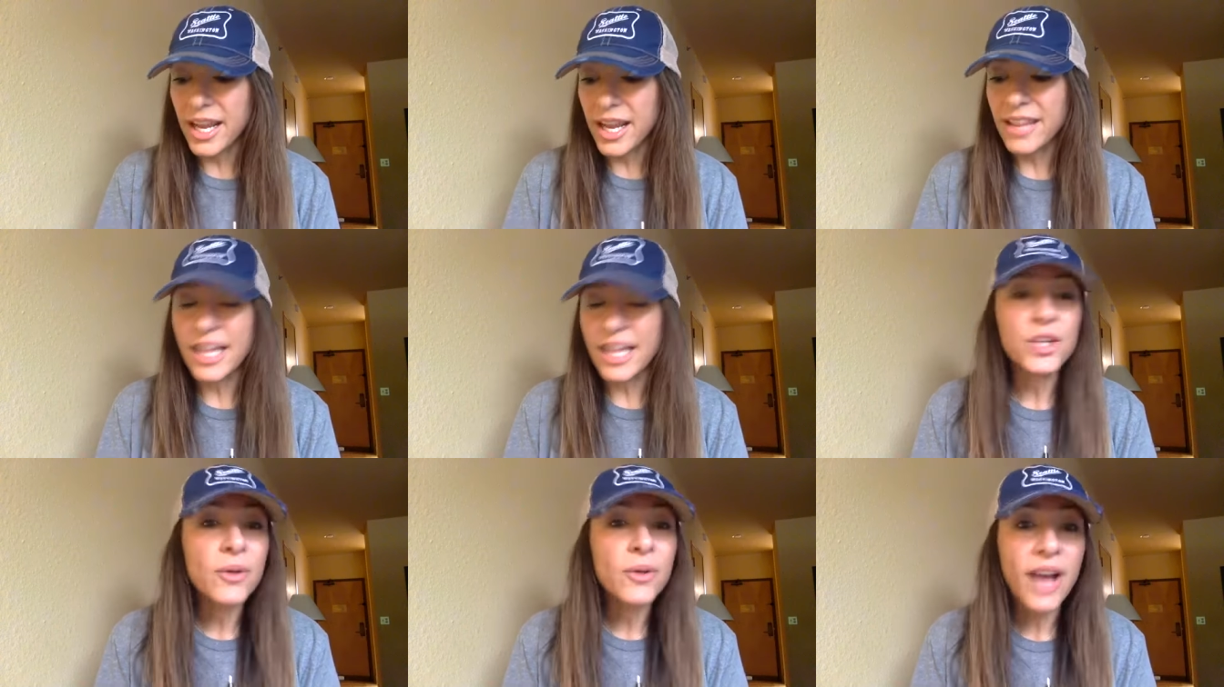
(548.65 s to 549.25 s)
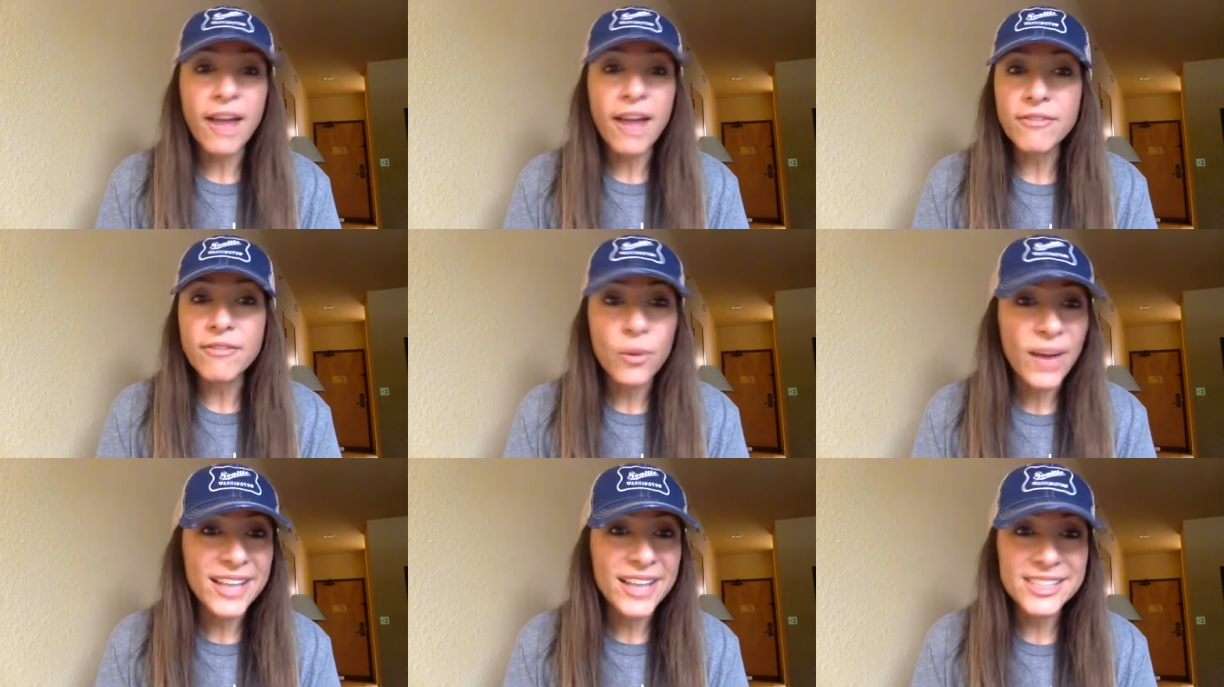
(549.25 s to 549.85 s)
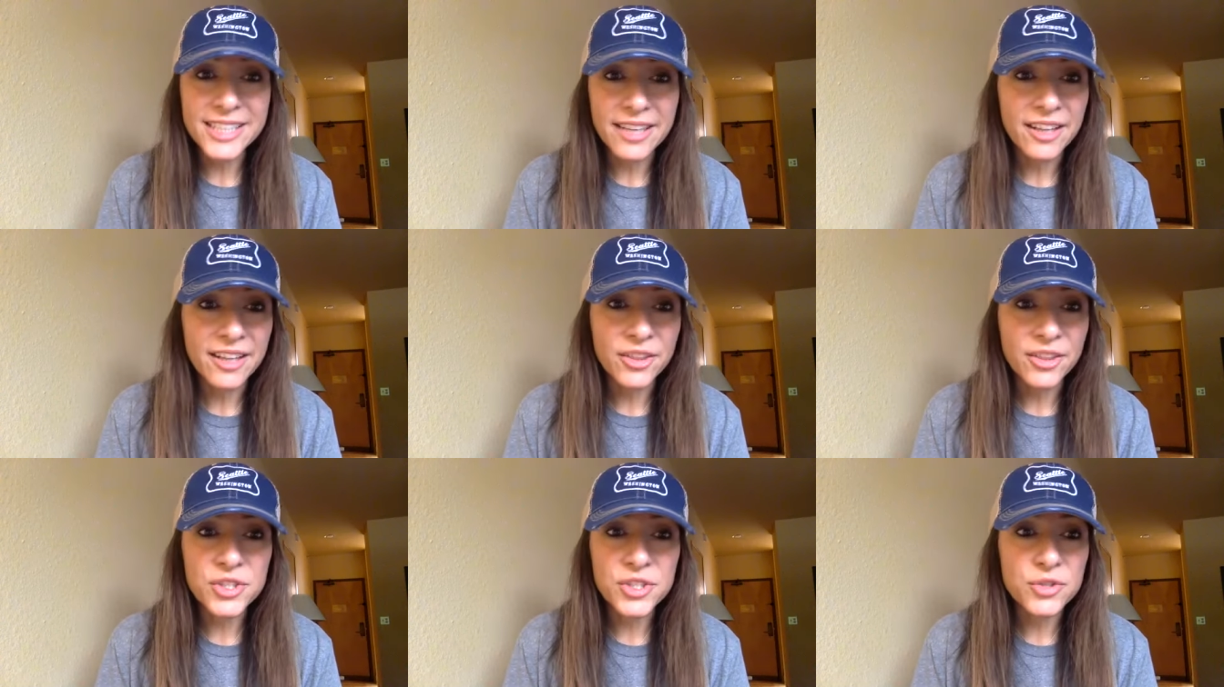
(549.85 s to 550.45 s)
and that you have no idea that
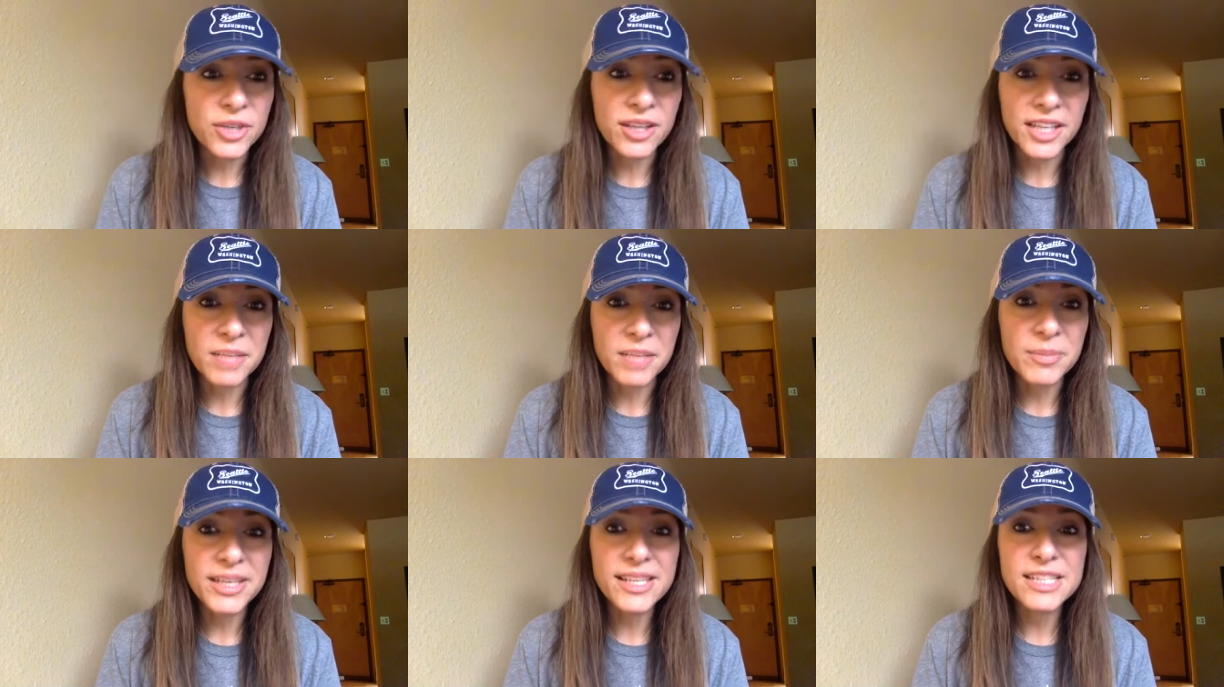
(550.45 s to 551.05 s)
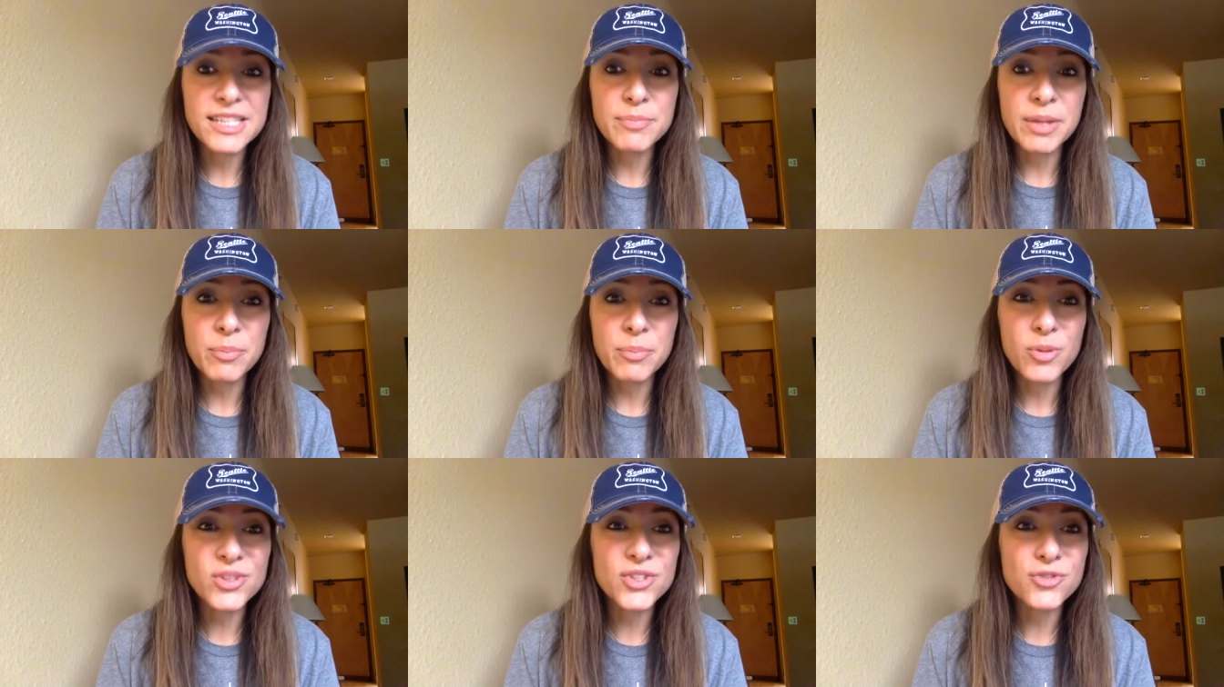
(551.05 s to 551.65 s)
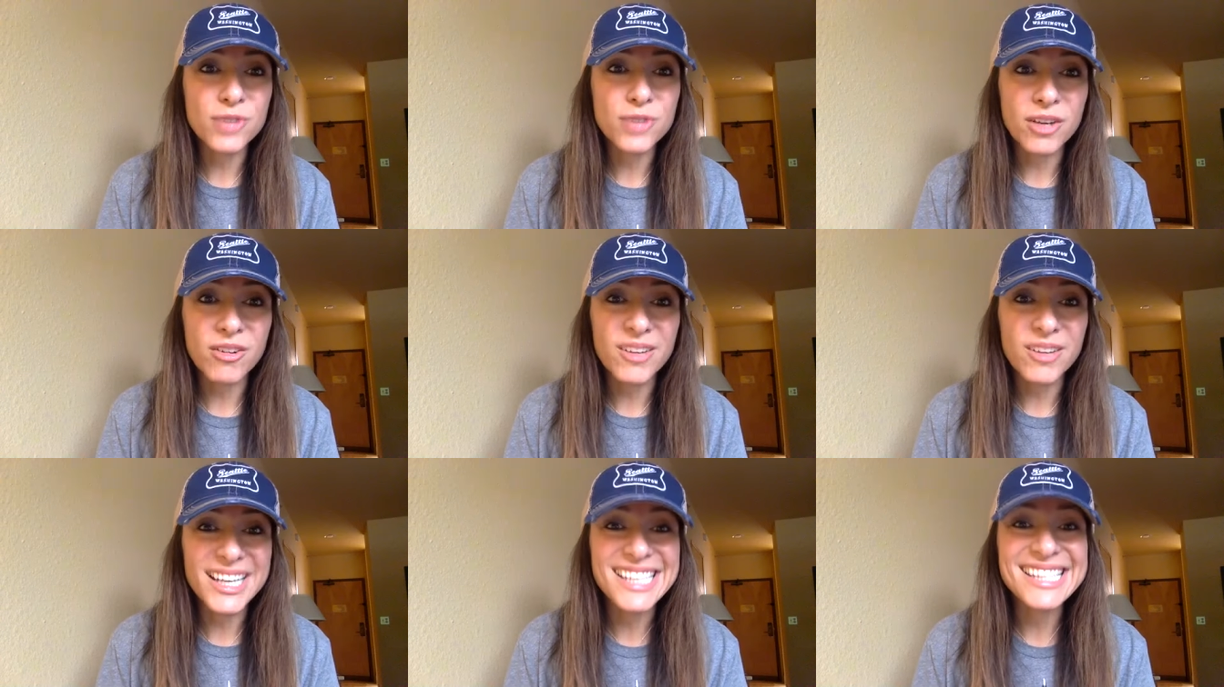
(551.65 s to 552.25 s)
they're struggling because people
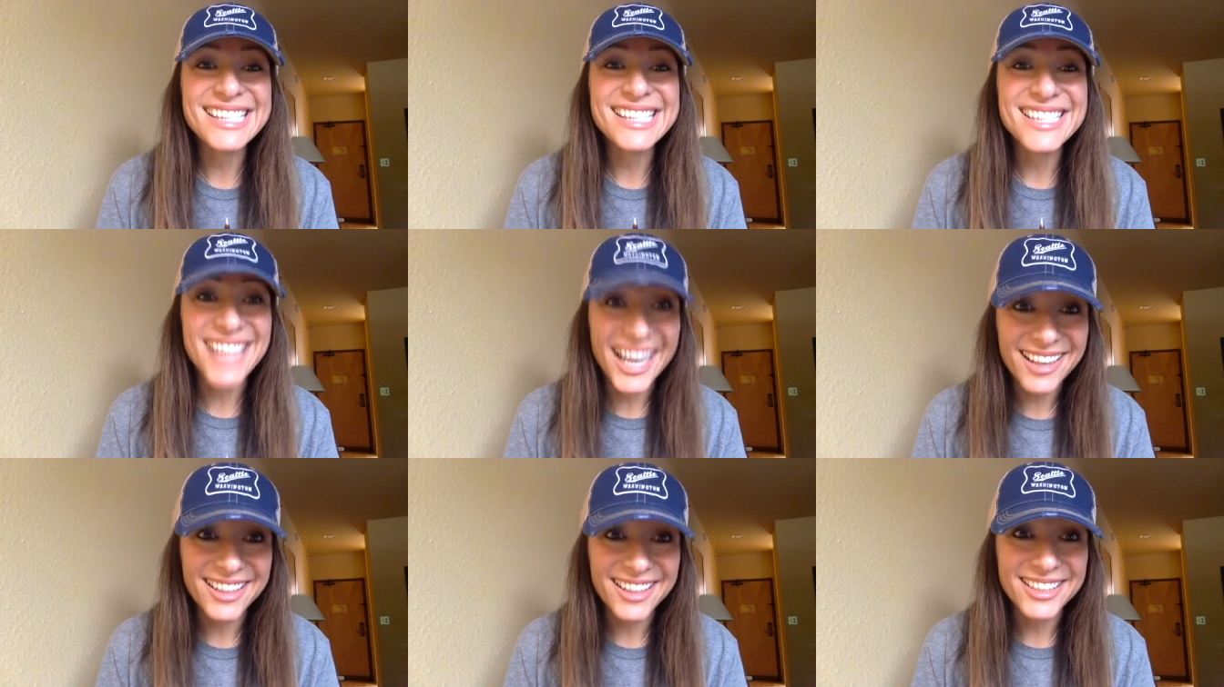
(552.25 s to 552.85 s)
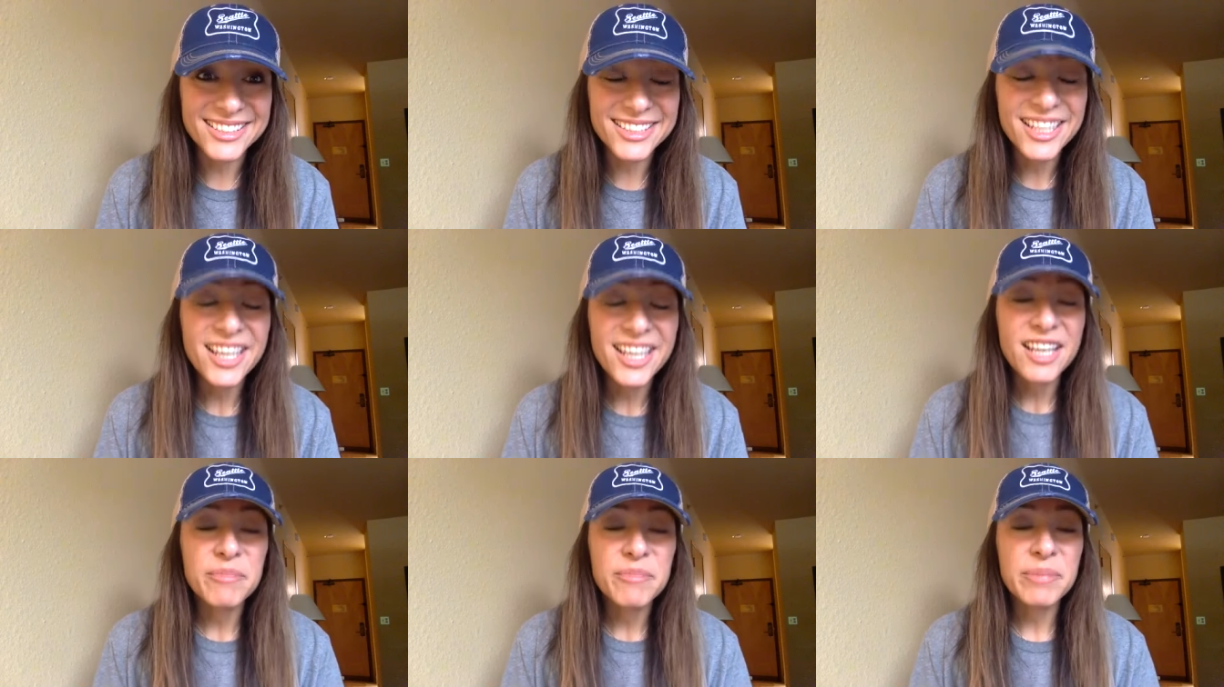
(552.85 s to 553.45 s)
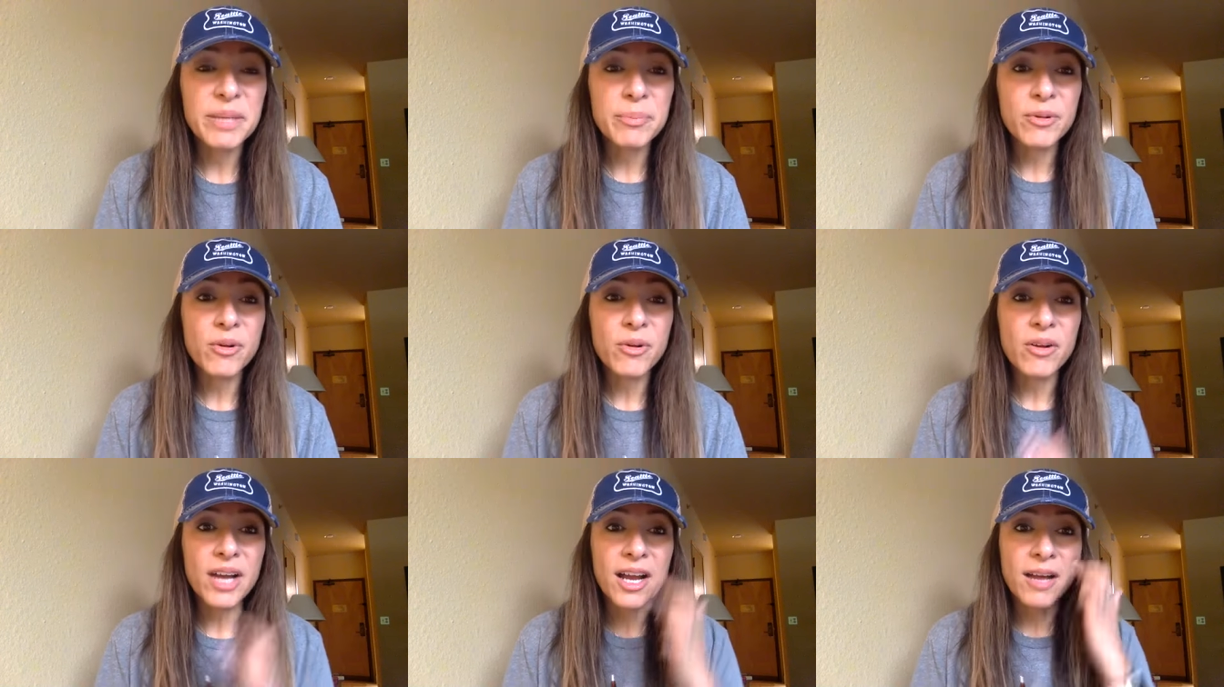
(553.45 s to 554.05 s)
struggle in silence.
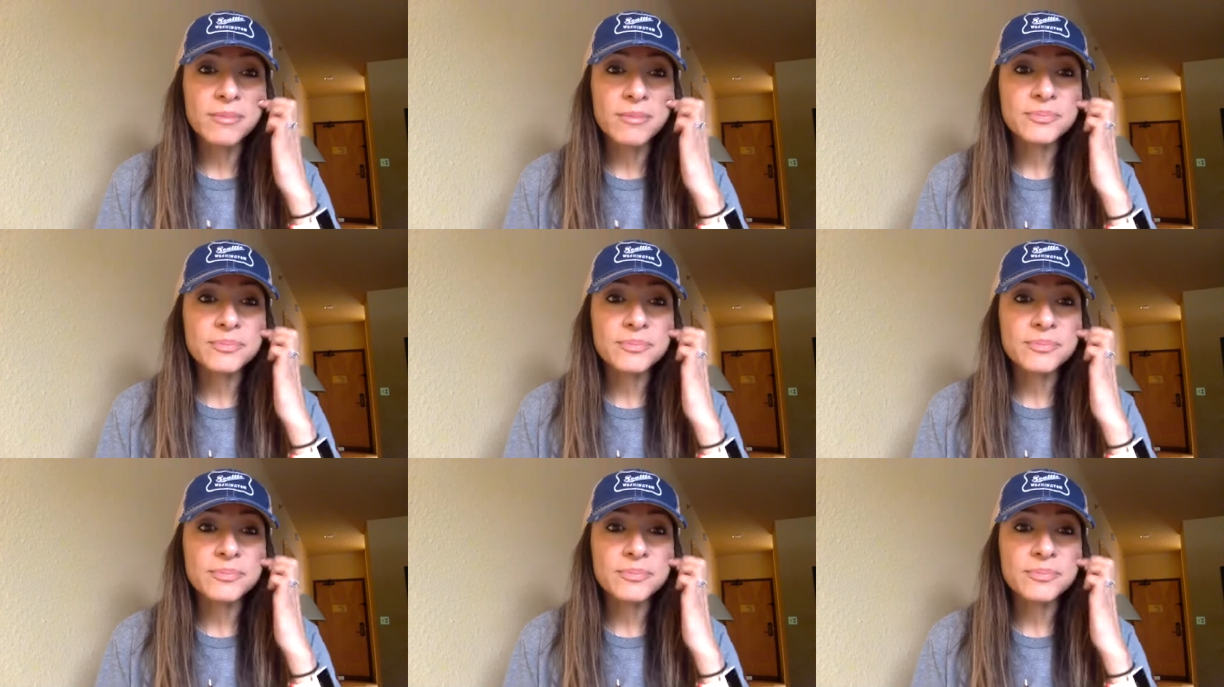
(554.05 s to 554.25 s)
People um,